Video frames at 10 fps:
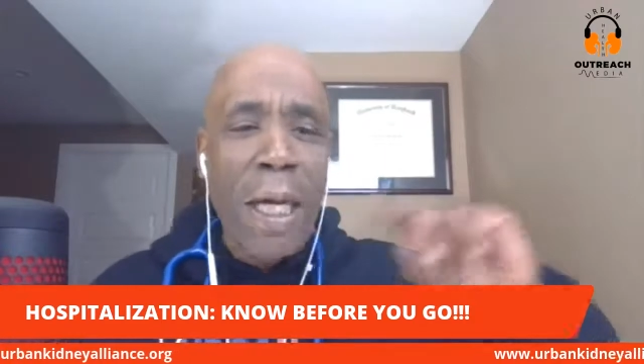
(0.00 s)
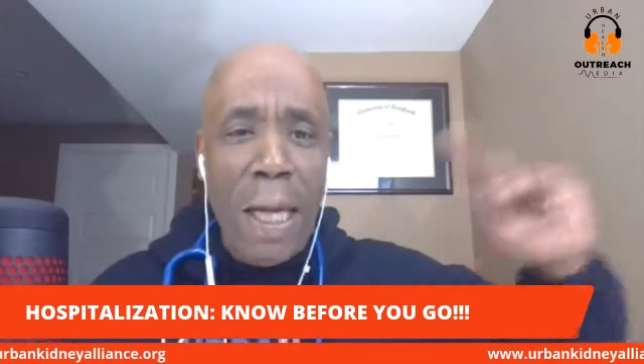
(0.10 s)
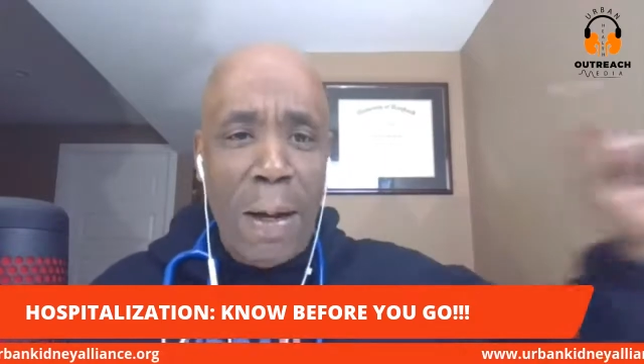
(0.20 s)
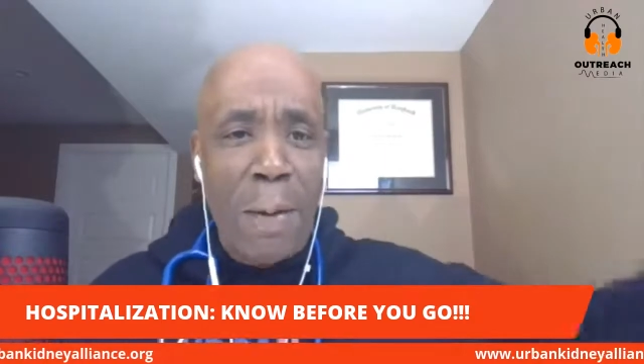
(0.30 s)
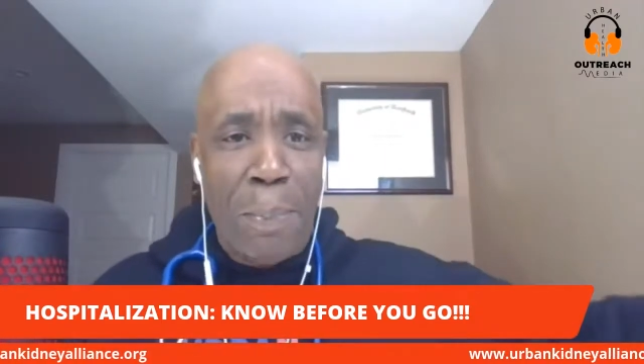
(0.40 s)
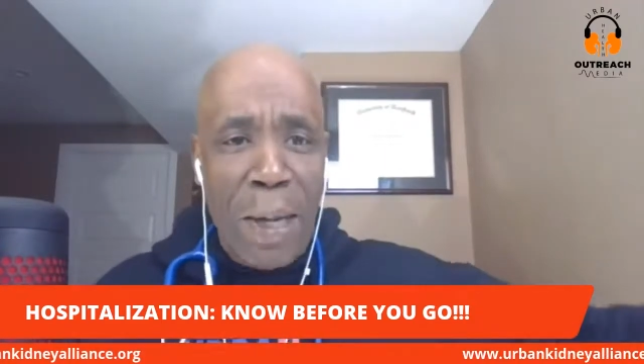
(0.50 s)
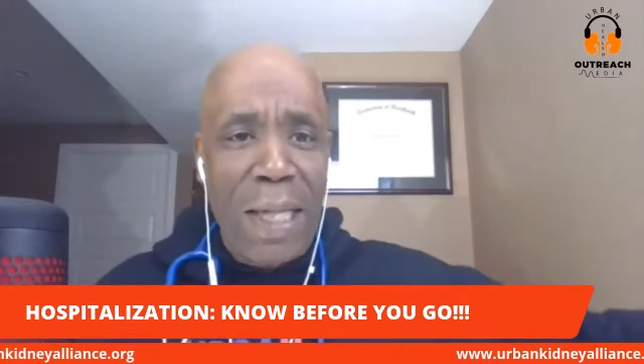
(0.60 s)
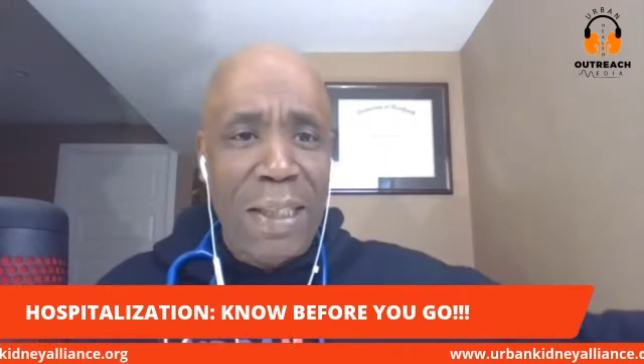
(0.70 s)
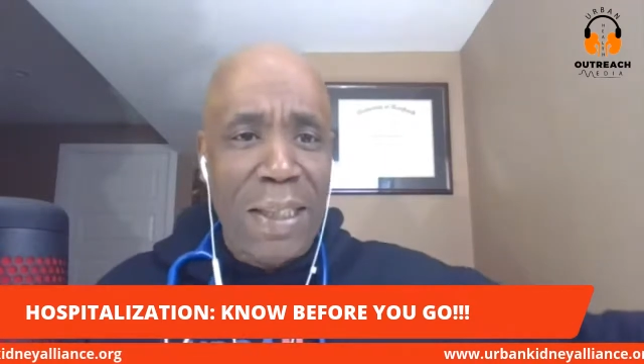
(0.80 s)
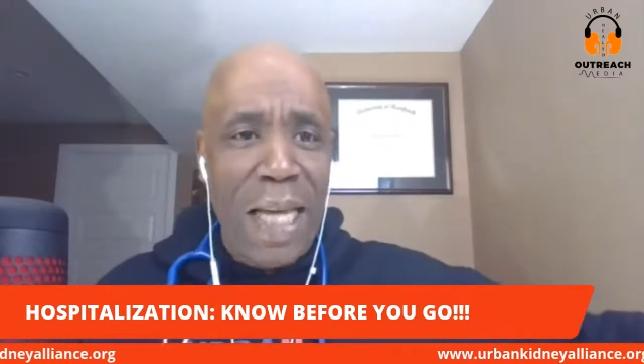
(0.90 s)
and the
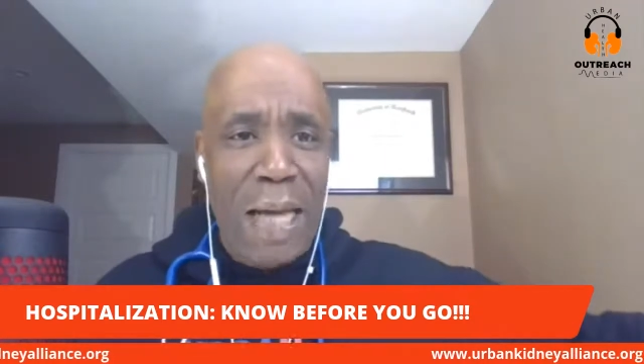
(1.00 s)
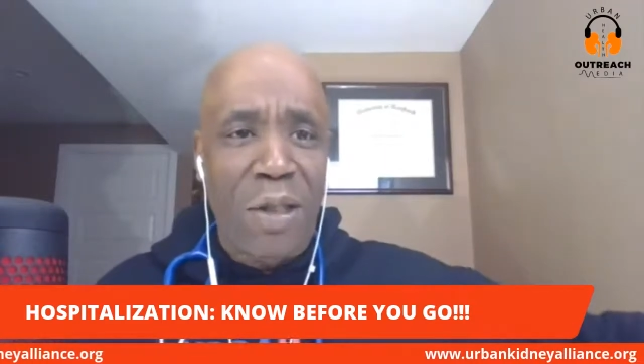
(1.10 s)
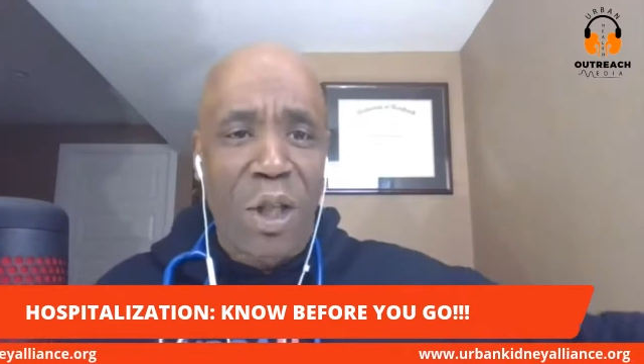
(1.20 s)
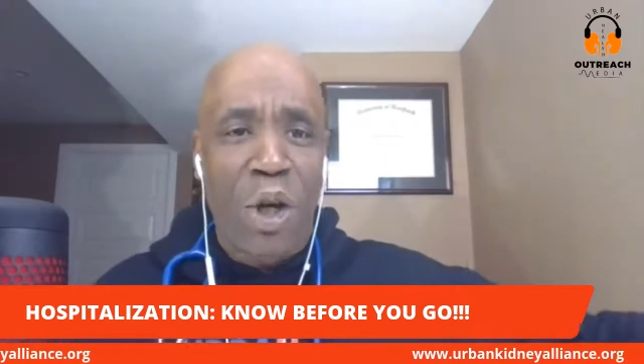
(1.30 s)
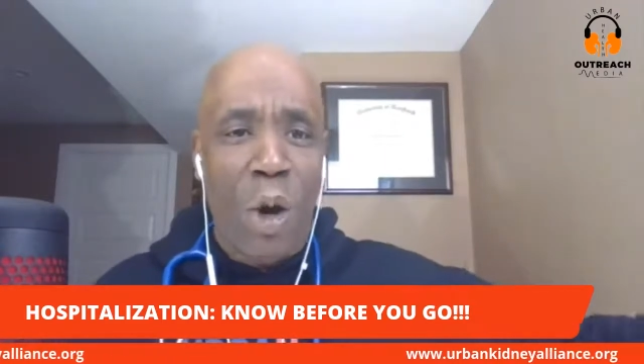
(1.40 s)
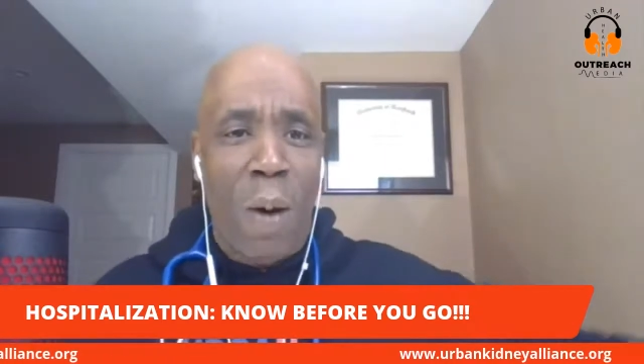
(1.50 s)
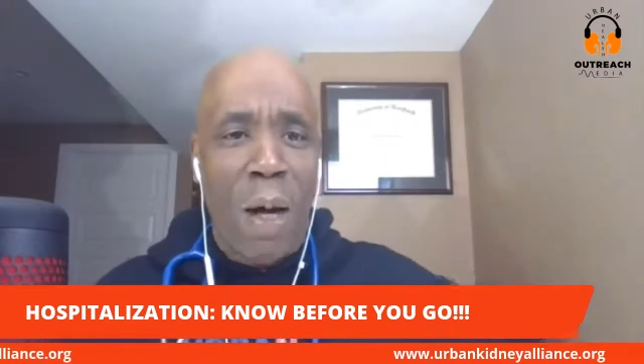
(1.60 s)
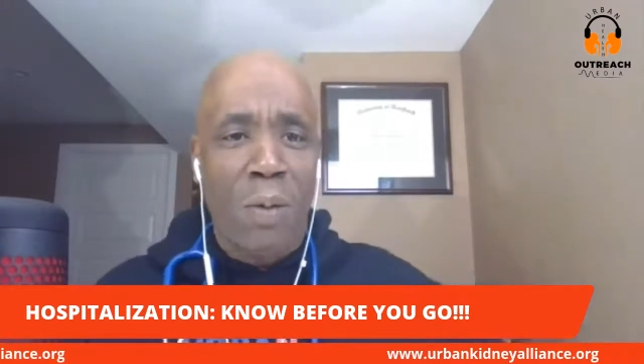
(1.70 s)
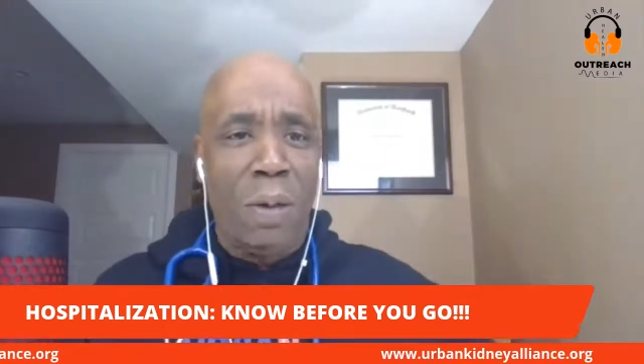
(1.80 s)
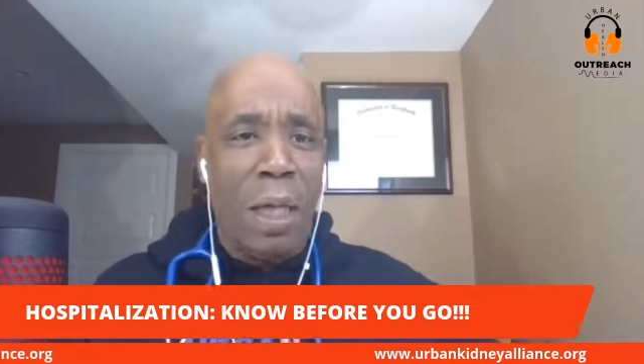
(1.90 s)
patients have to go
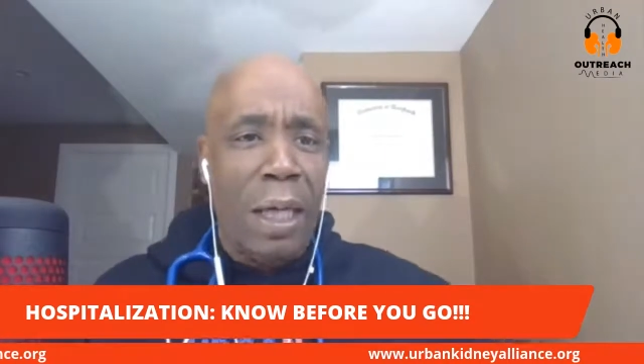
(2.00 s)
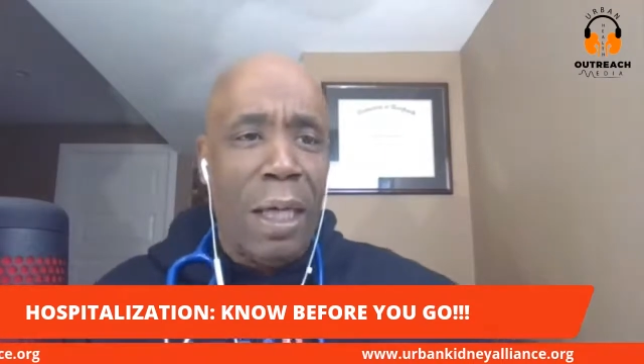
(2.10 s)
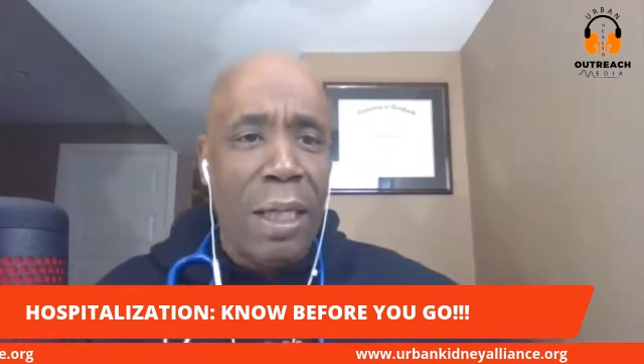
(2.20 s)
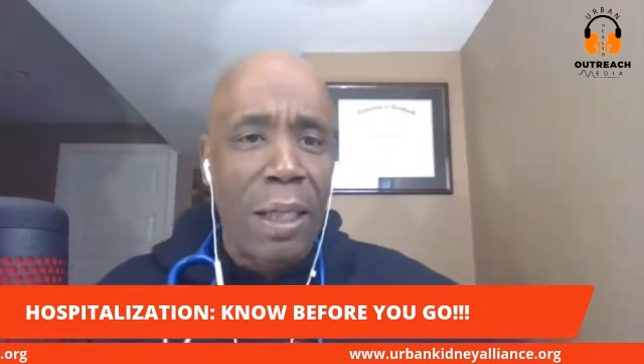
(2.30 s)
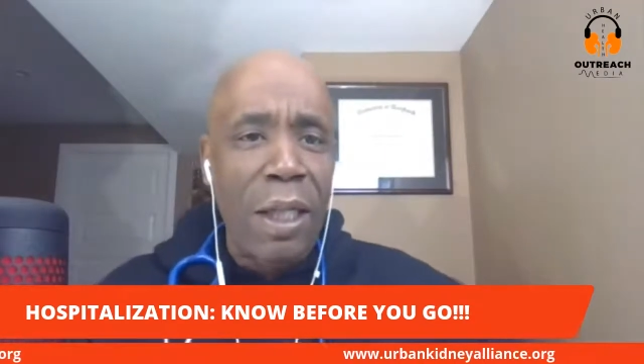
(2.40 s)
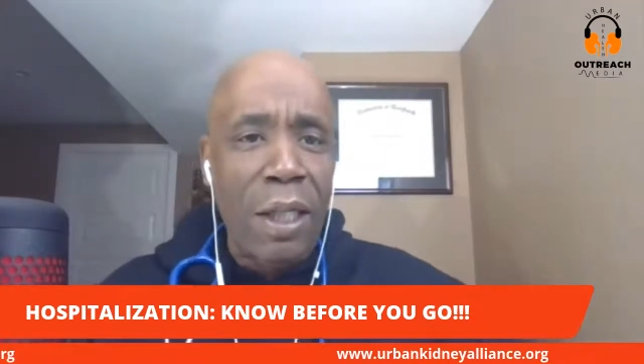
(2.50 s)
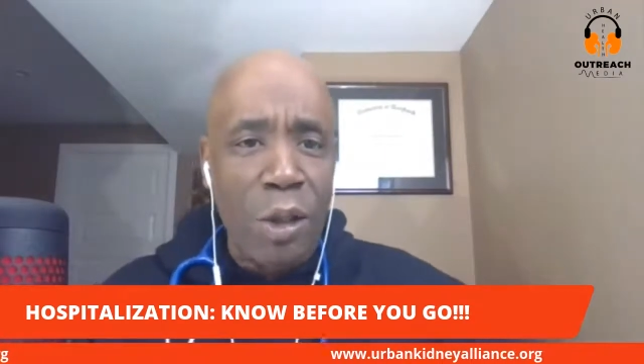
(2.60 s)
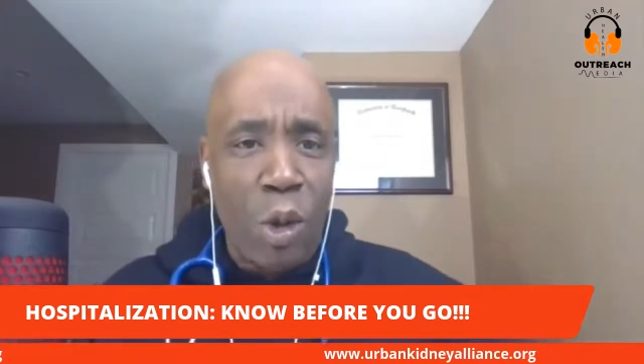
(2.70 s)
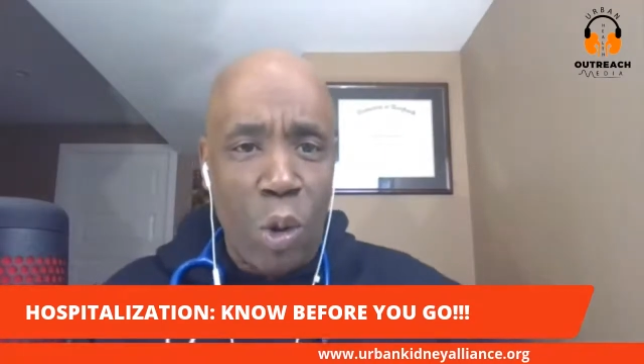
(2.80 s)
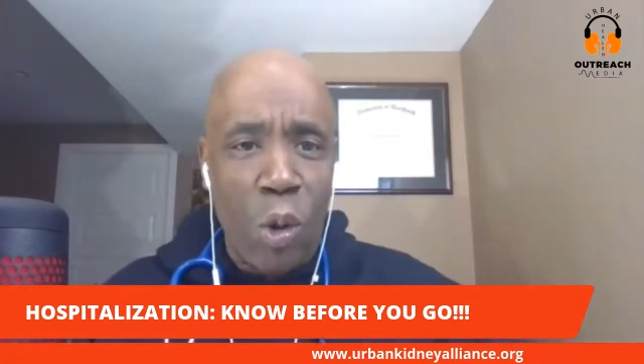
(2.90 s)
out
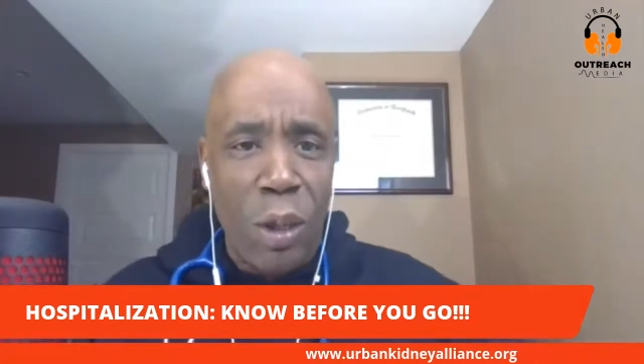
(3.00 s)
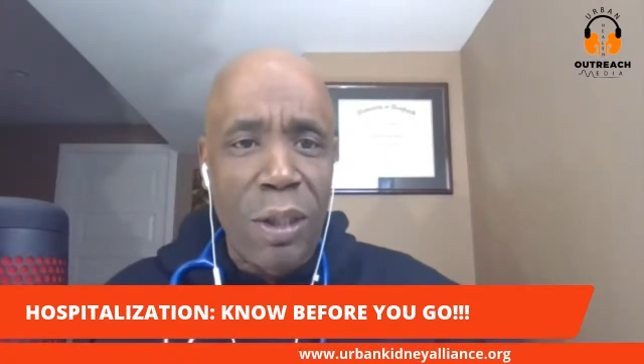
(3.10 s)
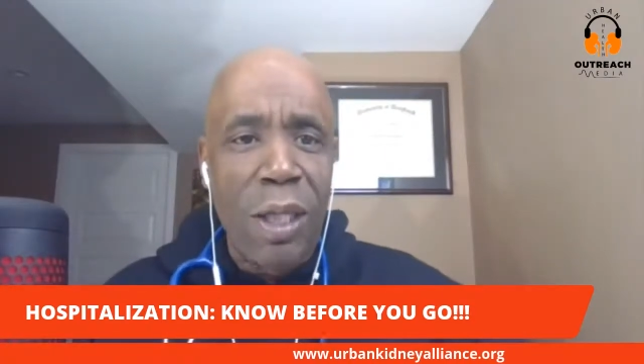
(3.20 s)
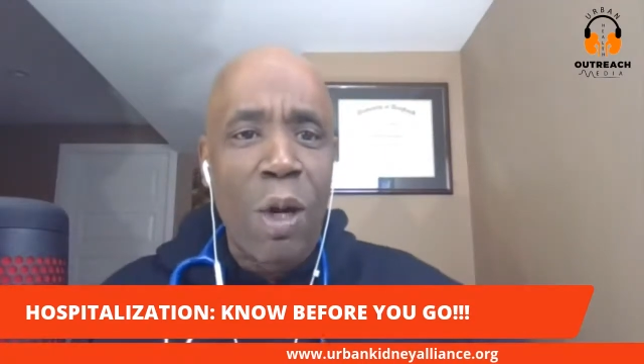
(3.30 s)
doors.